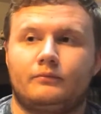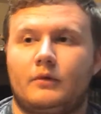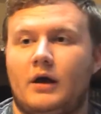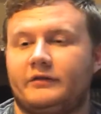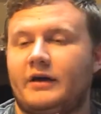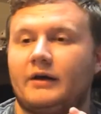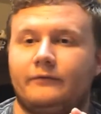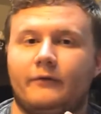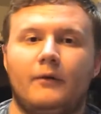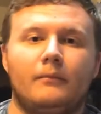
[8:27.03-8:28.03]
aside
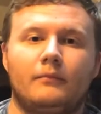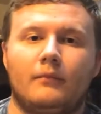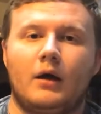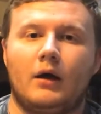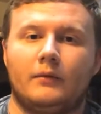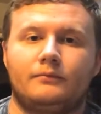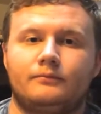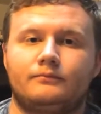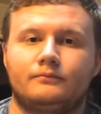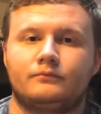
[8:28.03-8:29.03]
from a
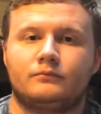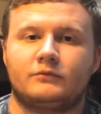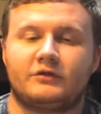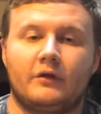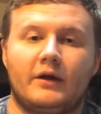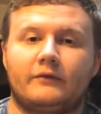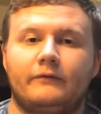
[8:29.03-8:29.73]
select